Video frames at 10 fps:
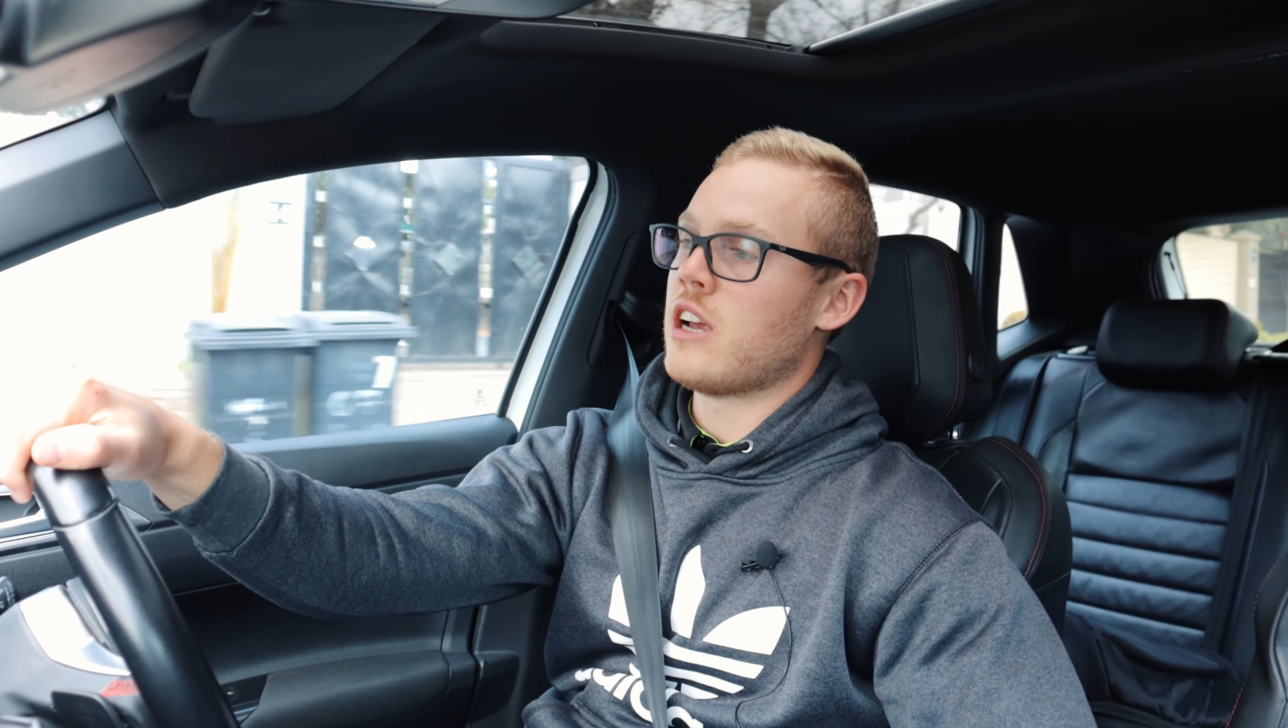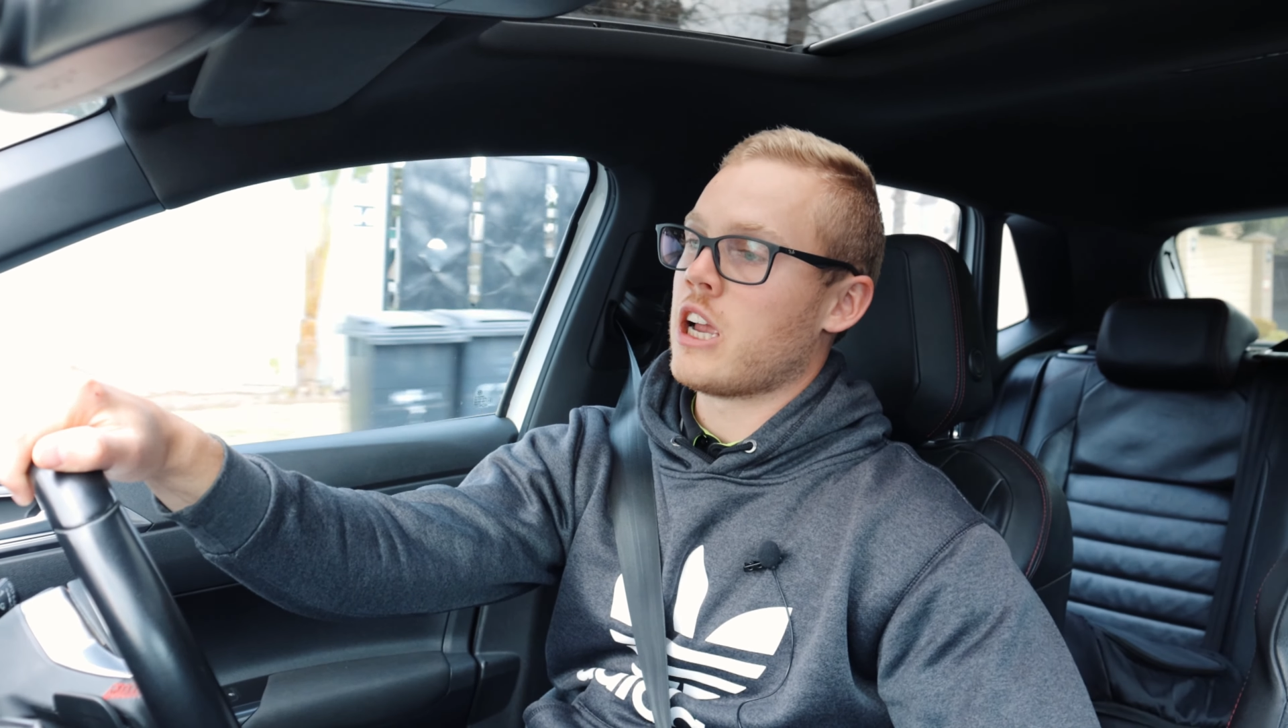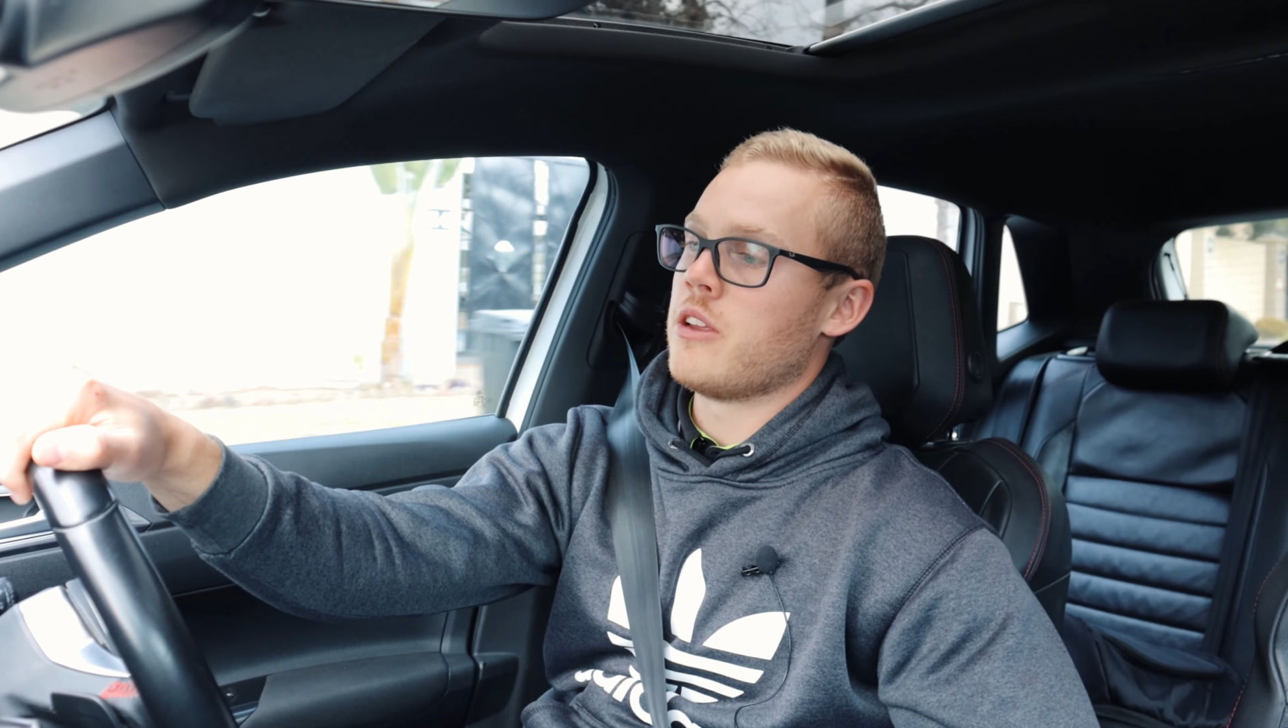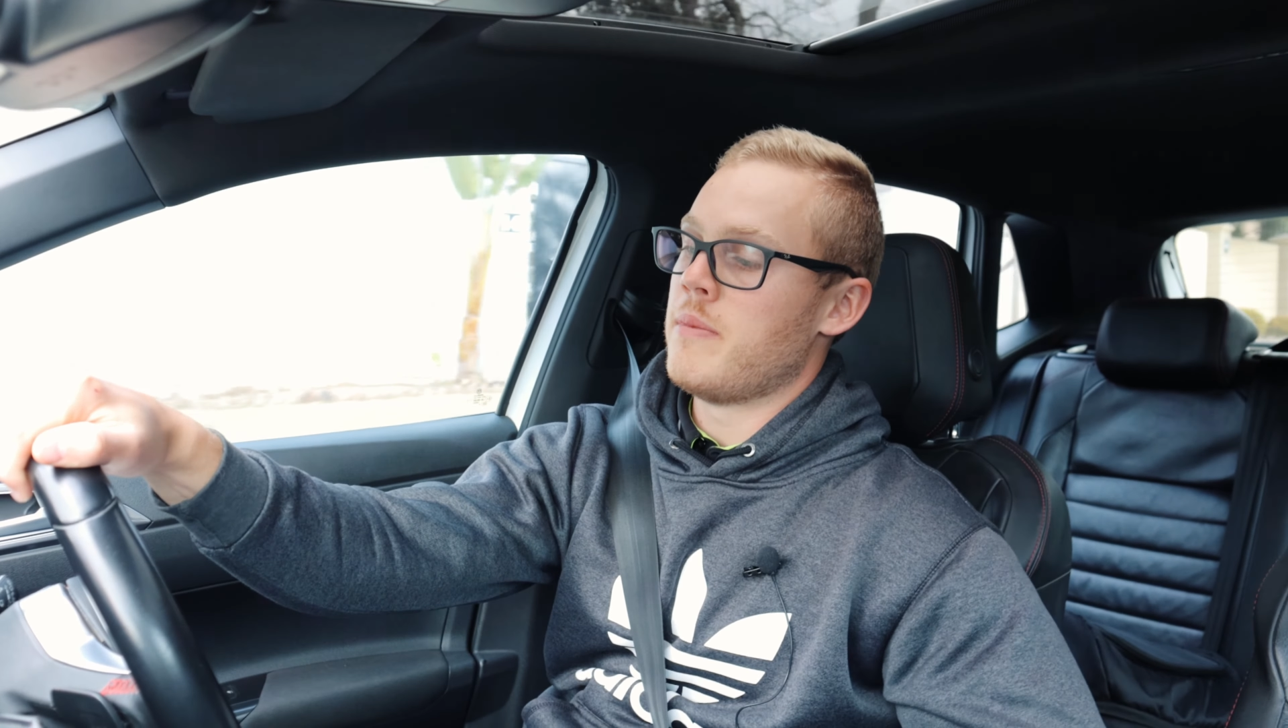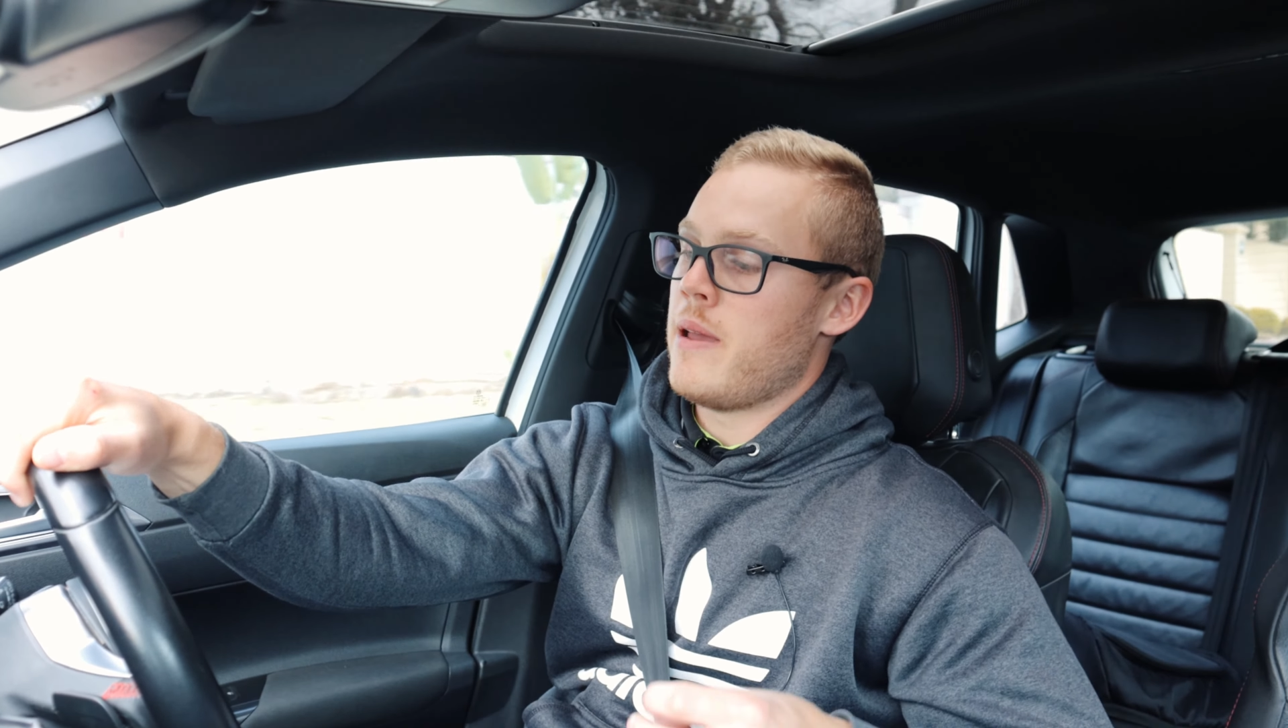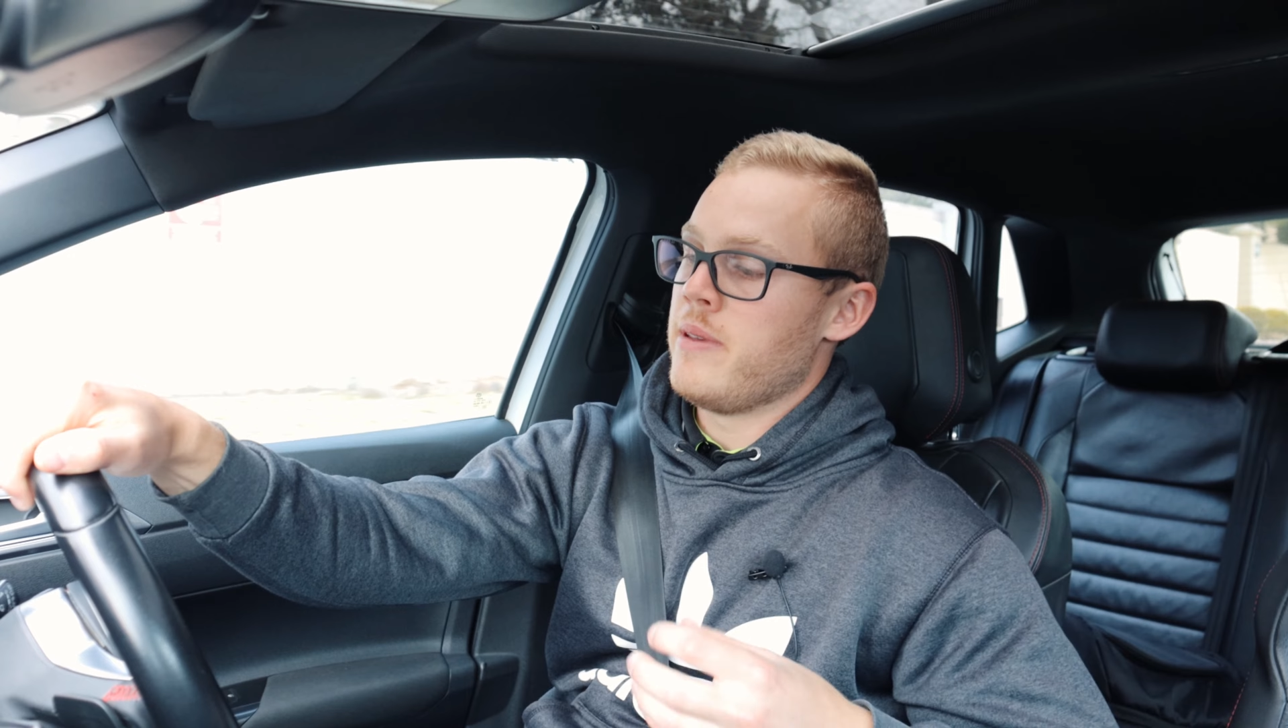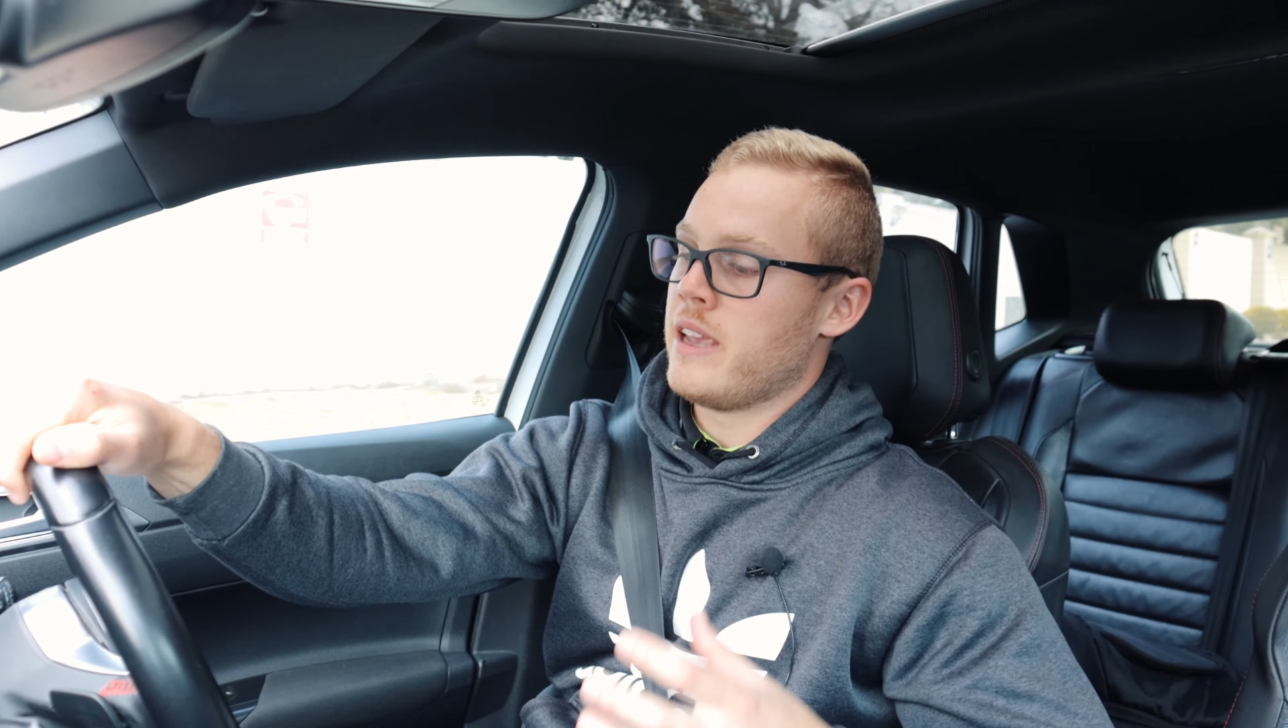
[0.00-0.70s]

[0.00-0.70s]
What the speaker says: I can maybe